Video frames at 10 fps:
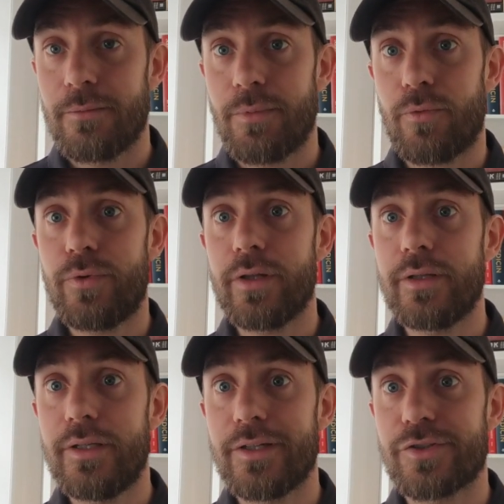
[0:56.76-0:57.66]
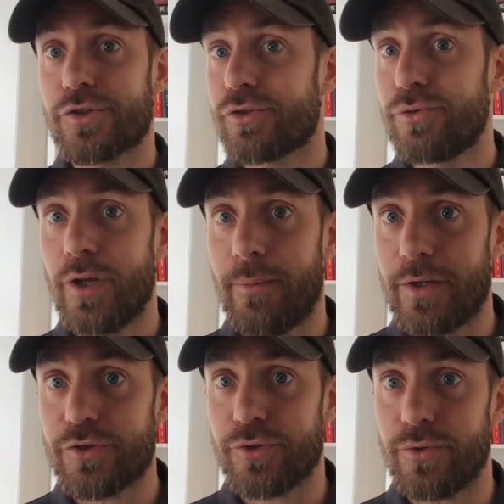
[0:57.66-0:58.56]
But really it's
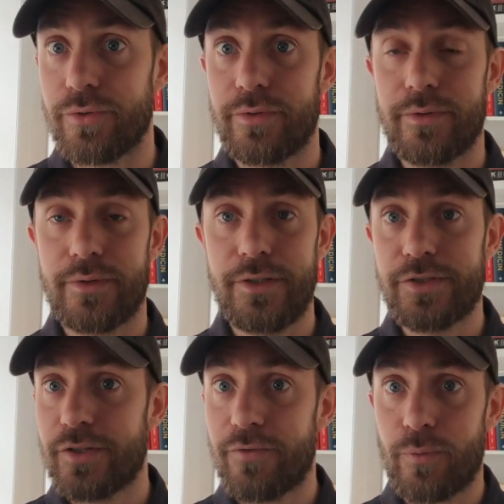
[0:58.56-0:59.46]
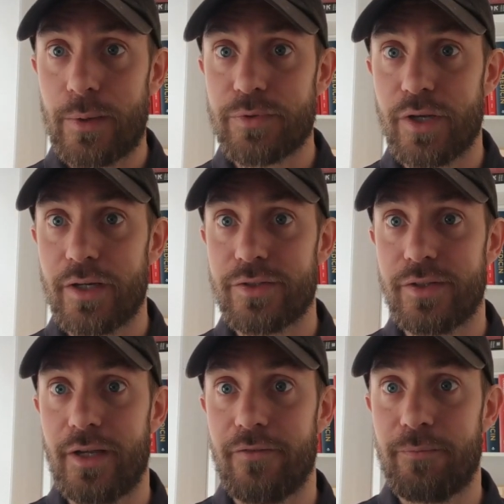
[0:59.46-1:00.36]
two-dimensional. These different websites, they have